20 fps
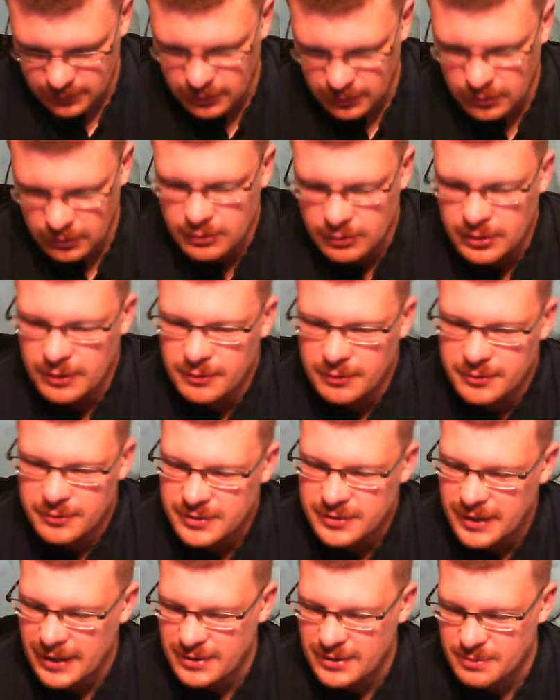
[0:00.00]
Oh, no.
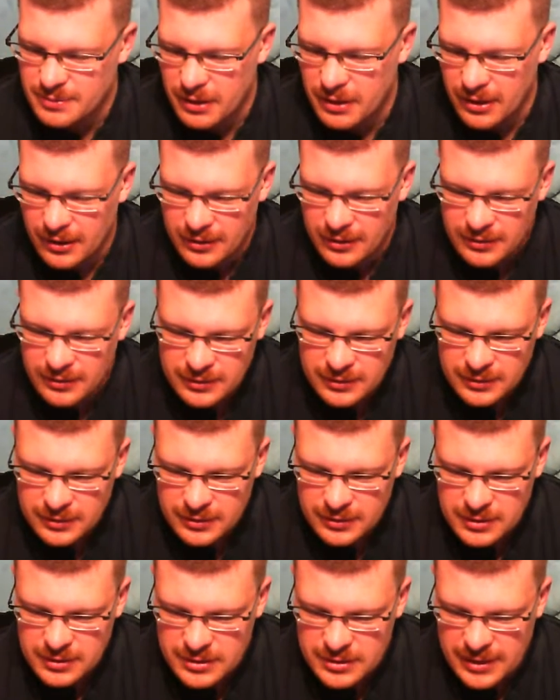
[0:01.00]
Cat's Paw.
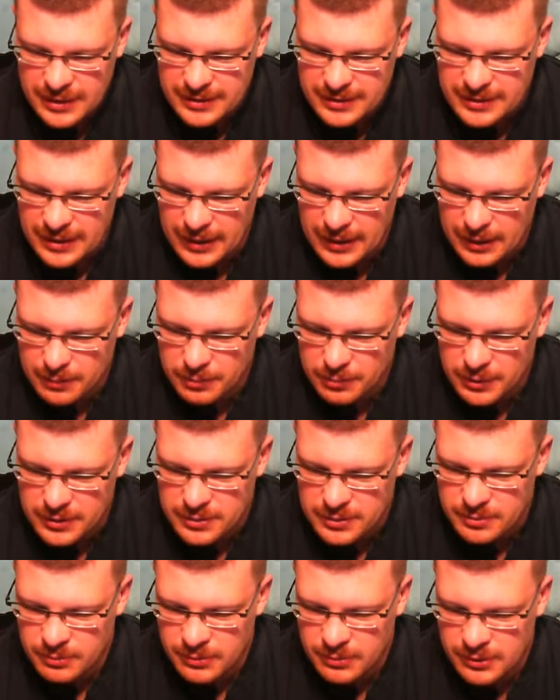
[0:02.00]
Sneak attack.
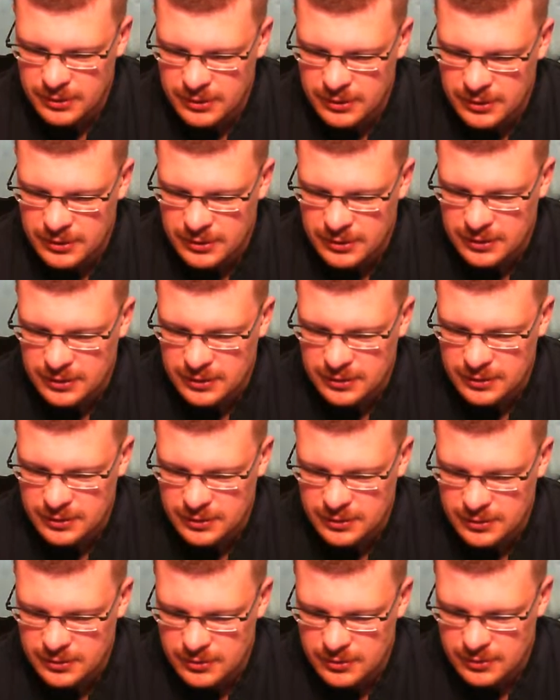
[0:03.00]
Plus one
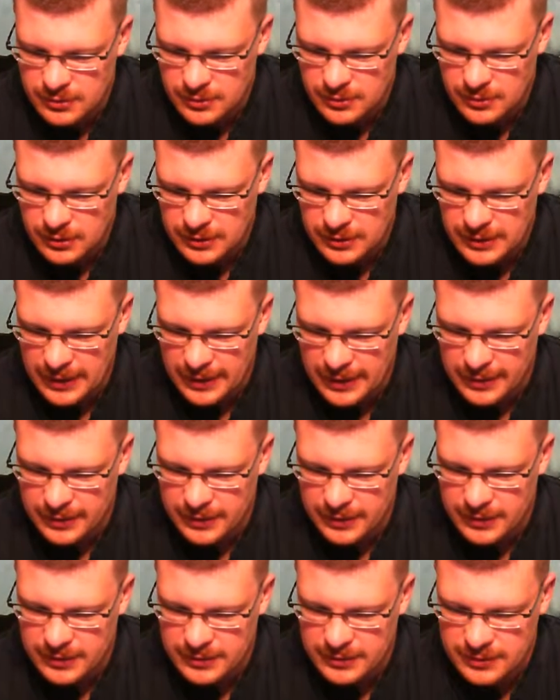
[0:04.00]
attack
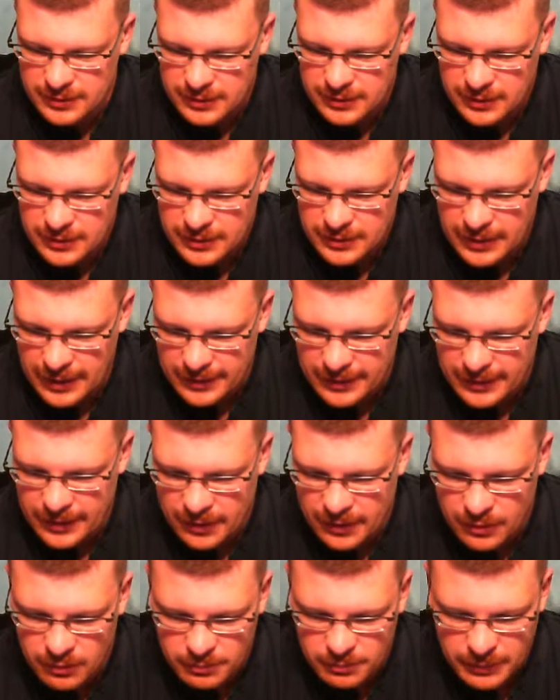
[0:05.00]
dice. Knock
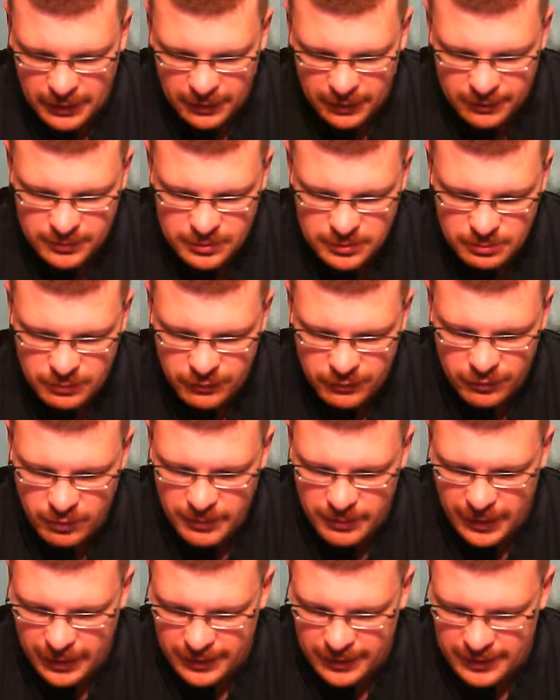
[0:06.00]
down, Pounce before
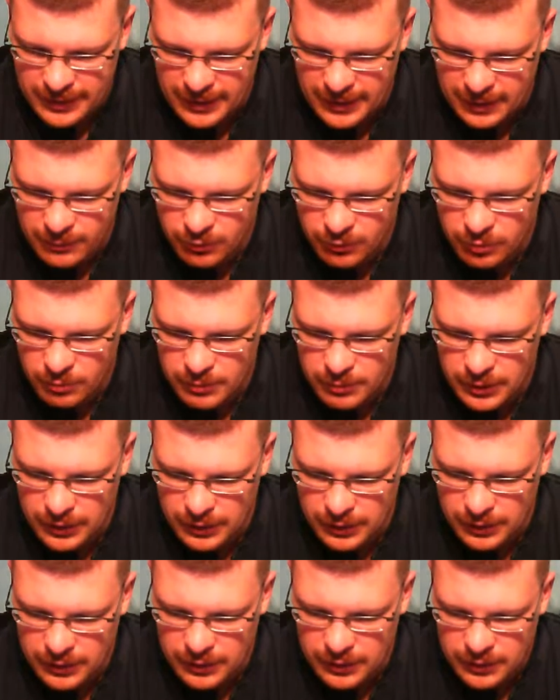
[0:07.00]
making attack. Roll
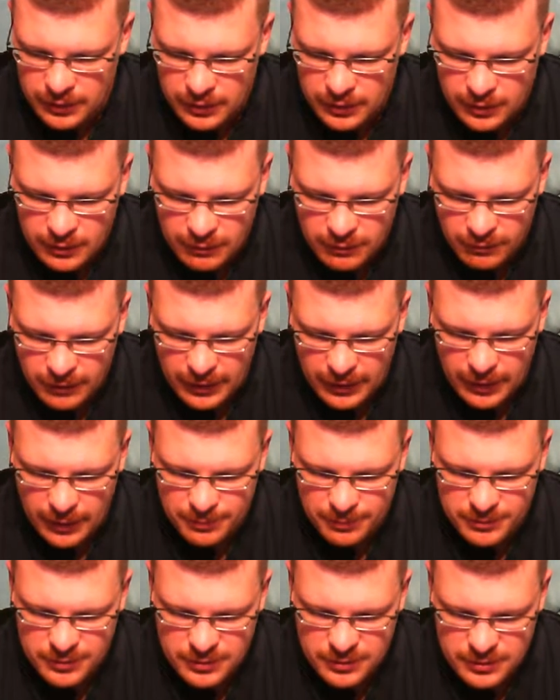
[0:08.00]
immediately. Fly
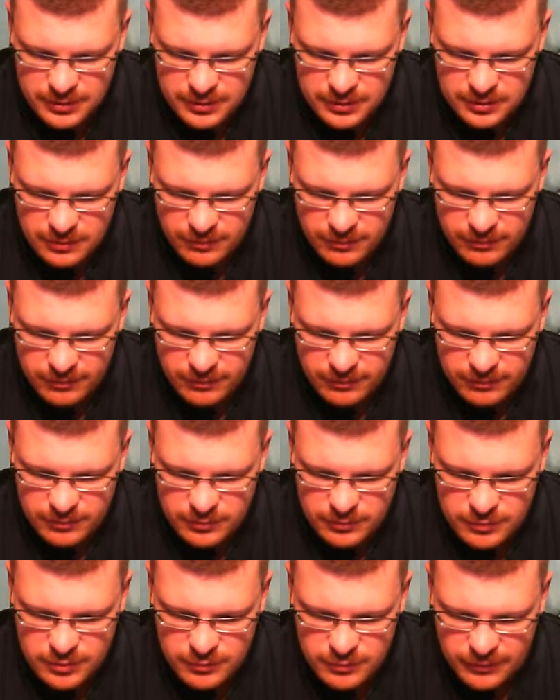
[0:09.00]
up to
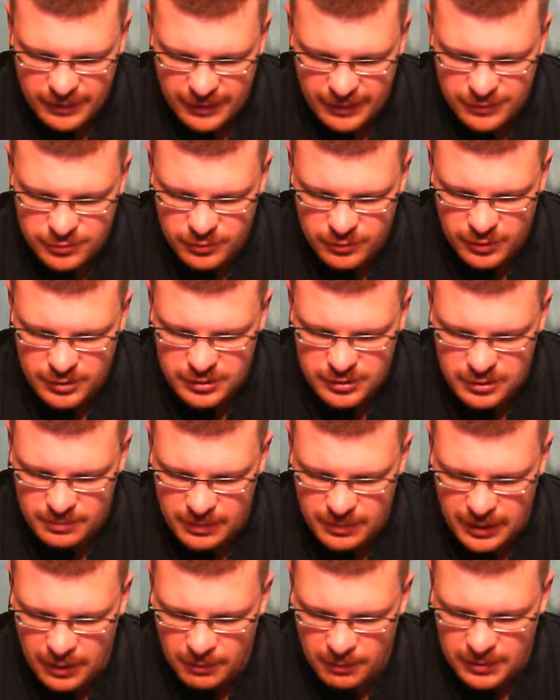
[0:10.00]
five squares. The
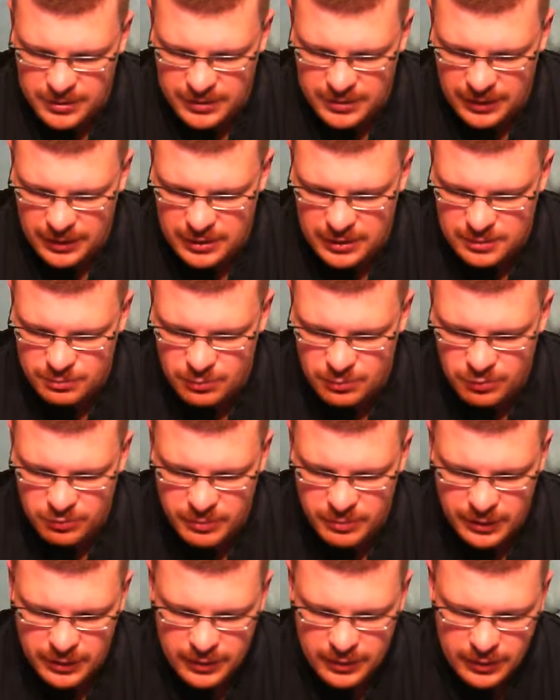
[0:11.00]
model must end its
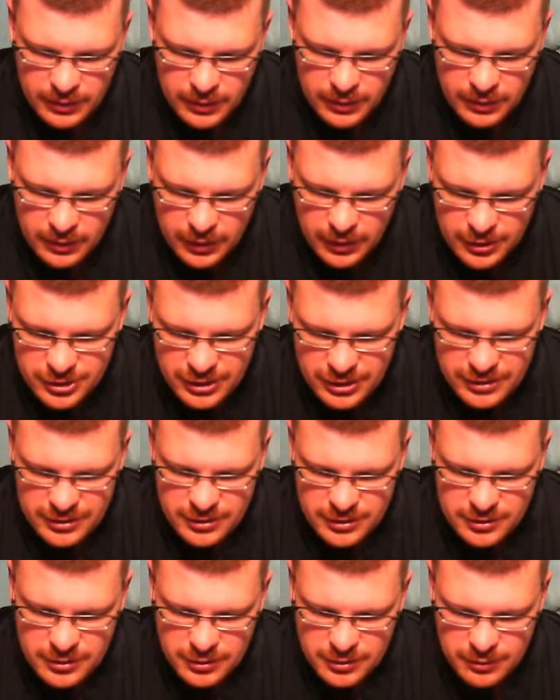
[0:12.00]
movement
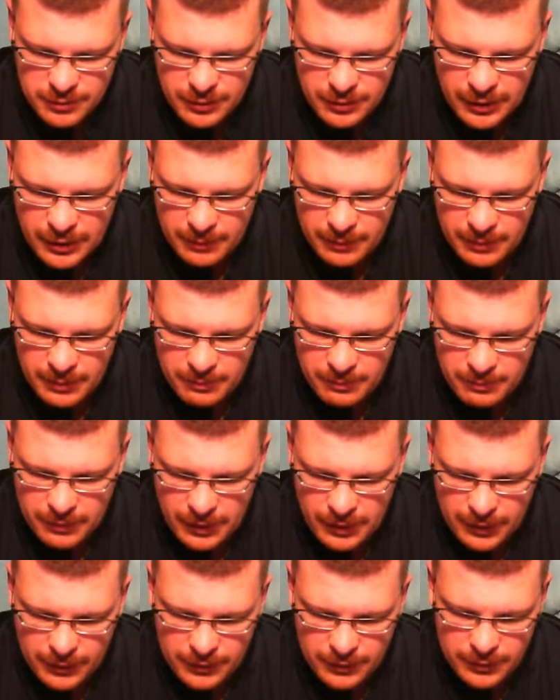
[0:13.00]
adjacent to an enemy
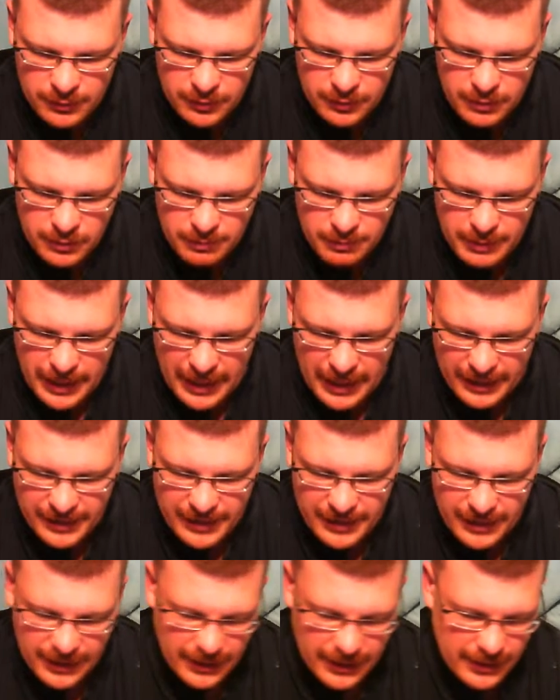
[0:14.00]
model. Bad
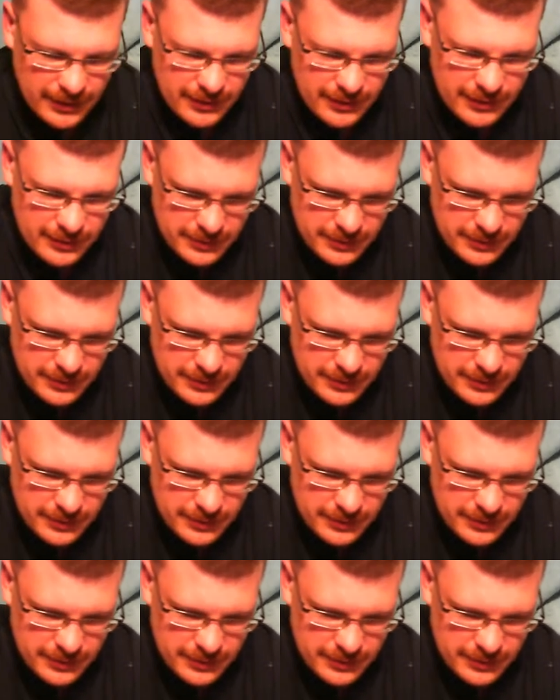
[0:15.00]
Kitty.